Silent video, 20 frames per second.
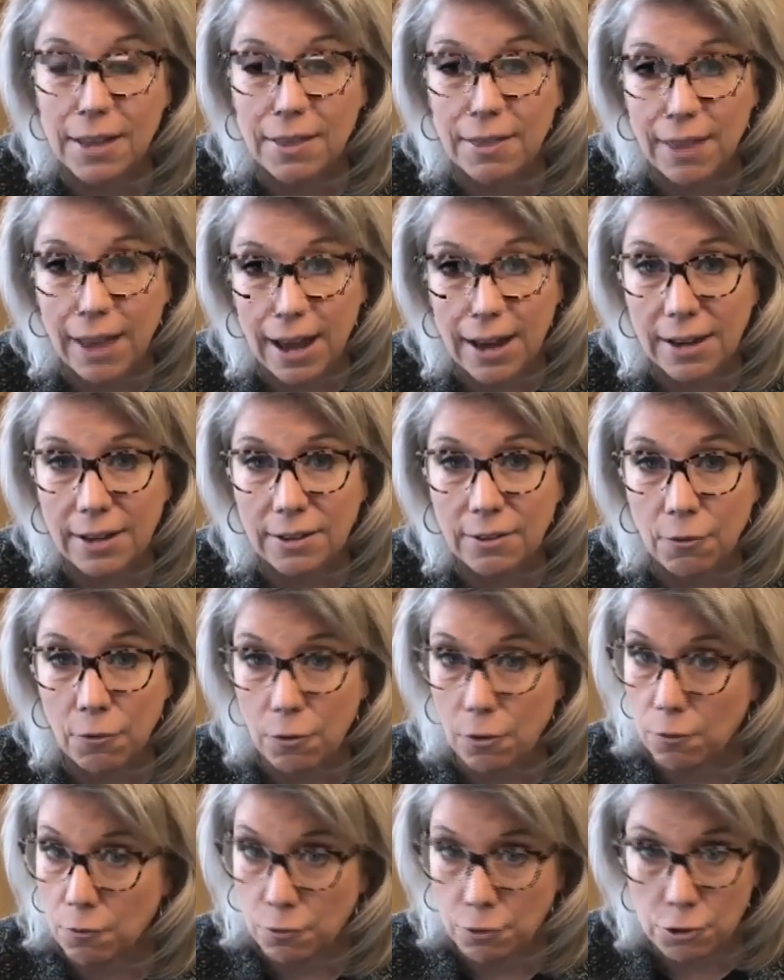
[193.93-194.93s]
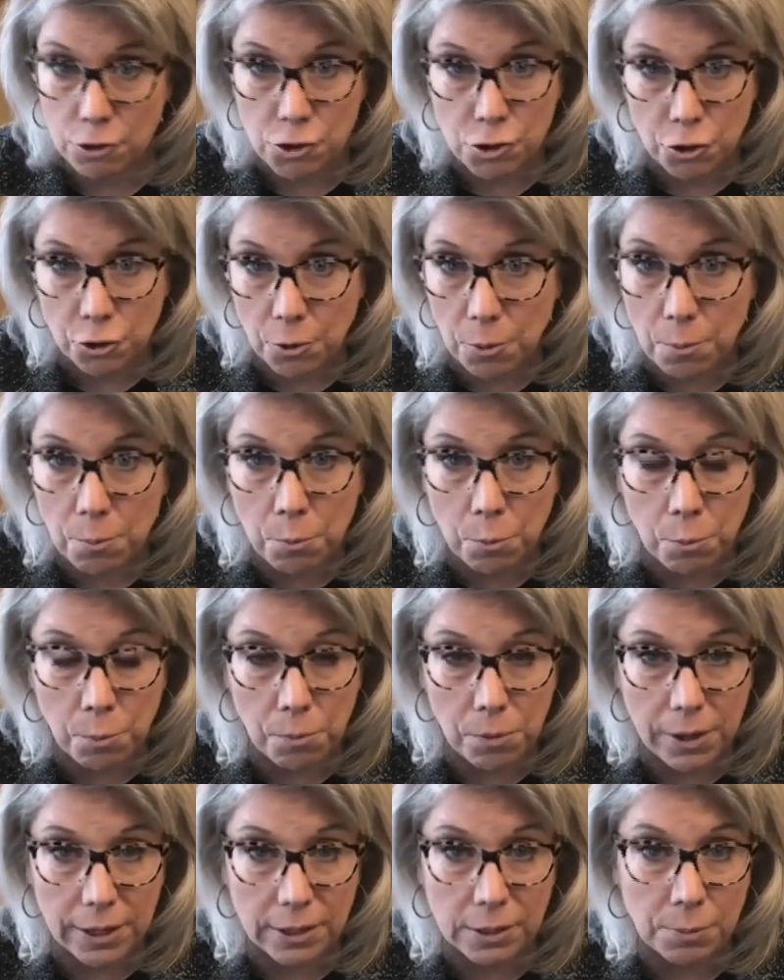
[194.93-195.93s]
And that for sure
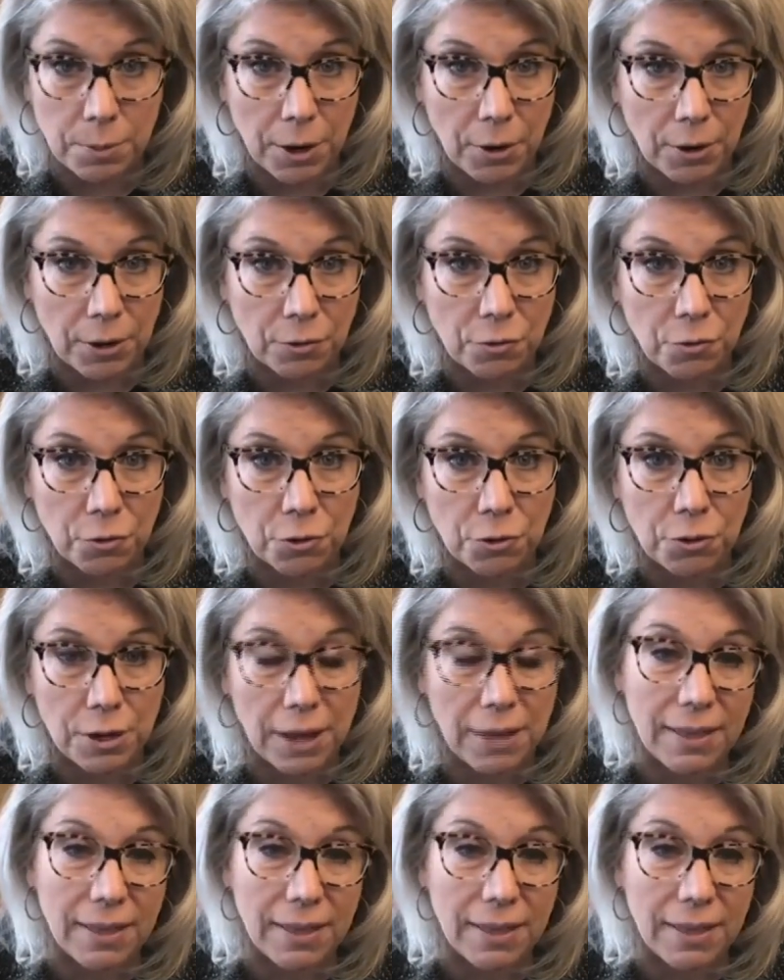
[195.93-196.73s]
is bearing fruit.